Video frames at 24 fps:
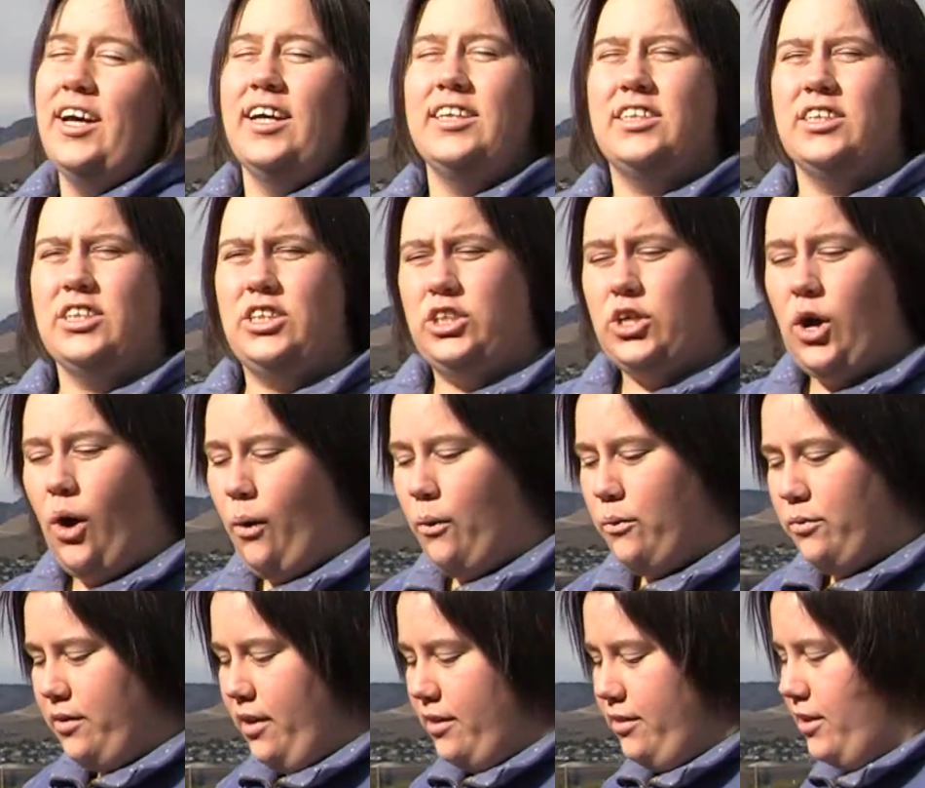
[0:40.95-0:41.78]
It's a
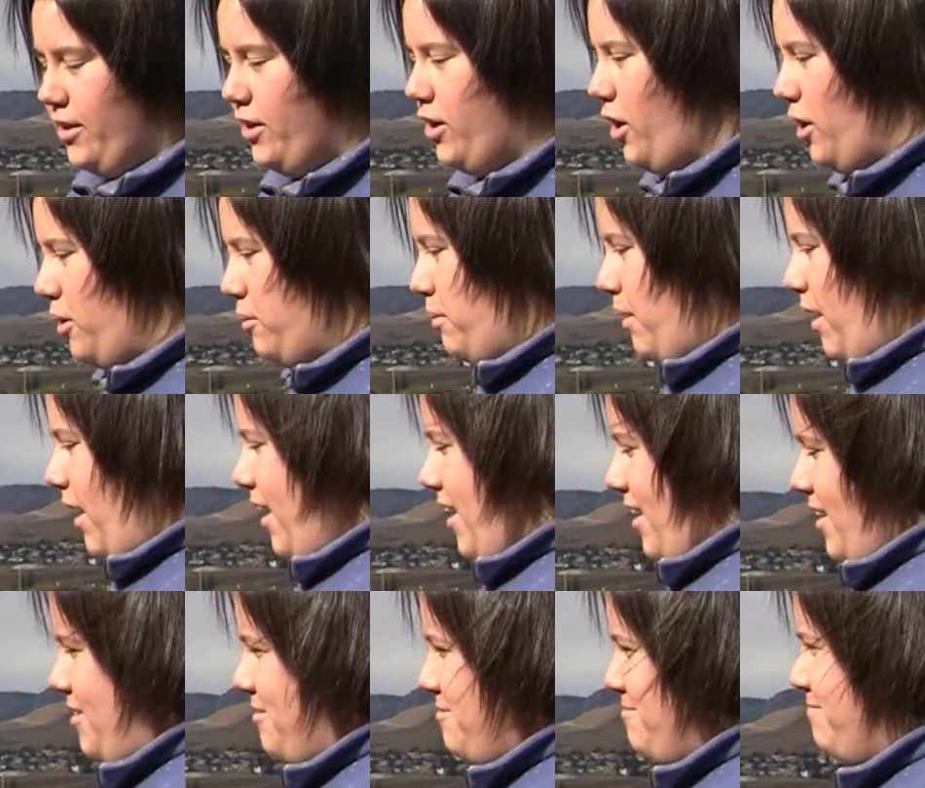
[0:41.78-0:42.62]
tone that they go
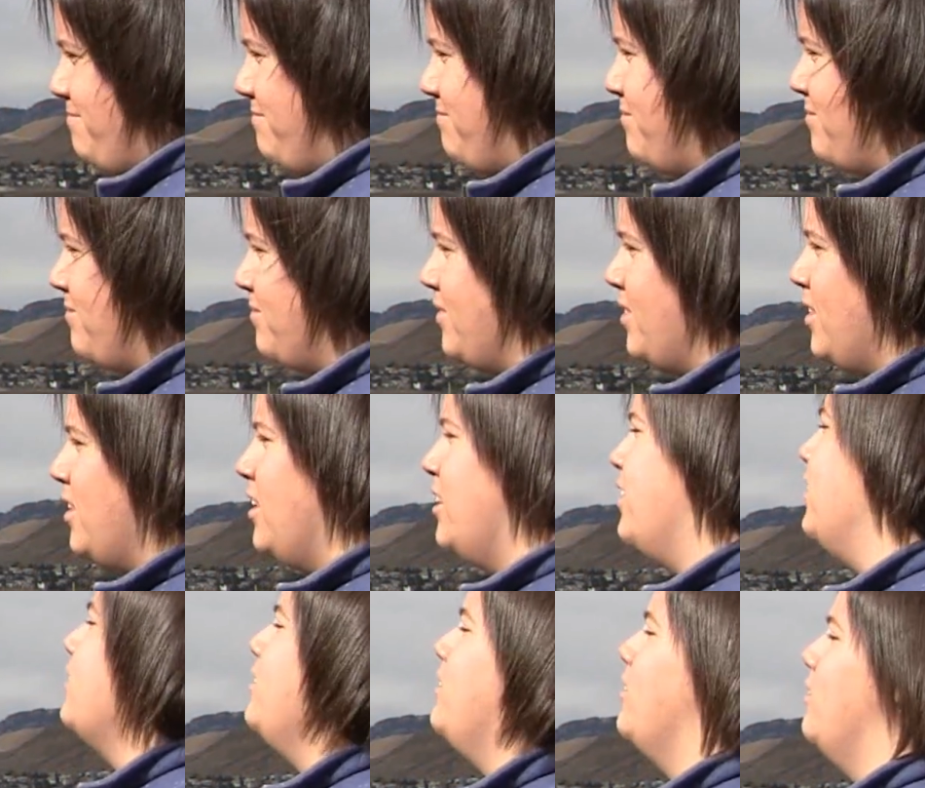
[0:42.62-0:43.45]
by.
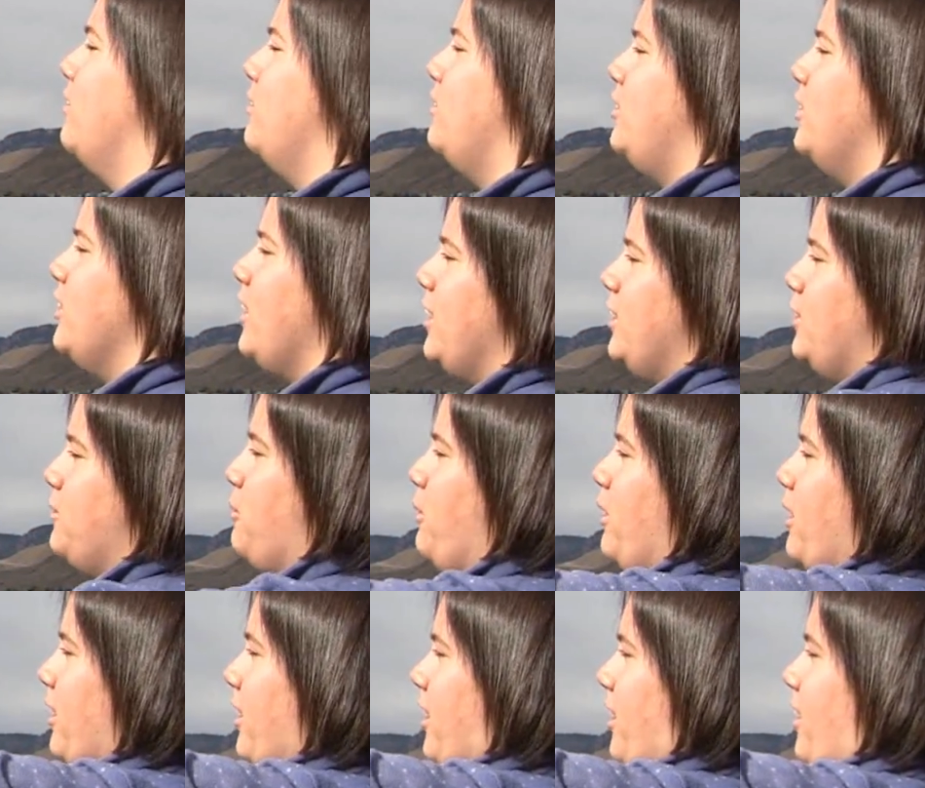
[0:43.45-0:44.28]
So, do you like
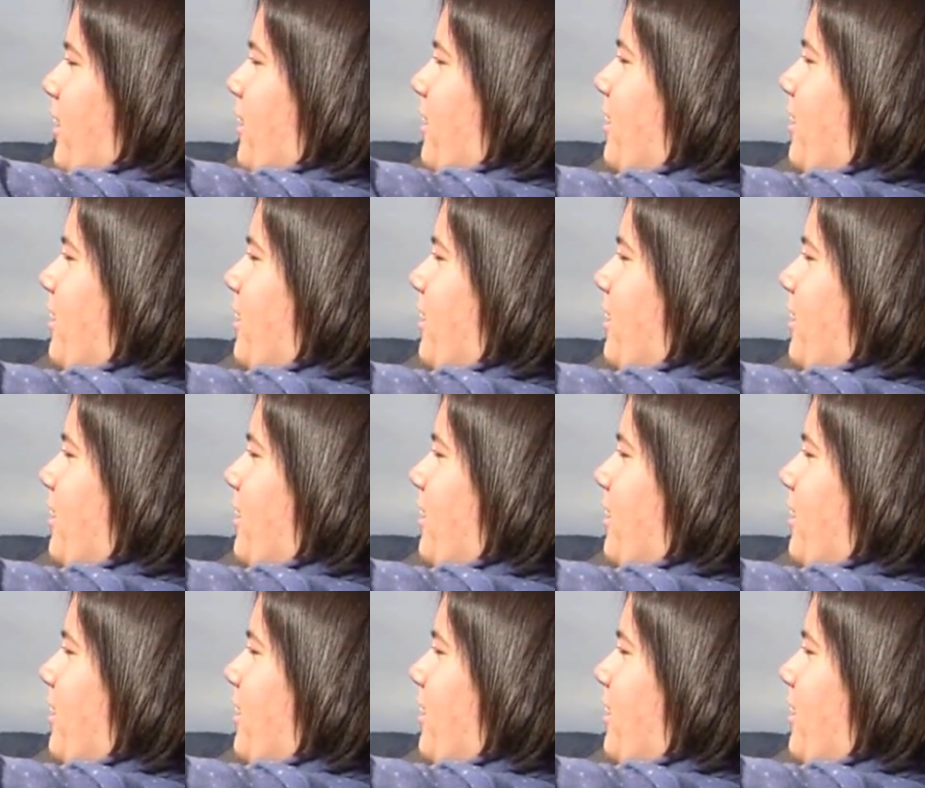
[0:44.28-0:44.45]
to work?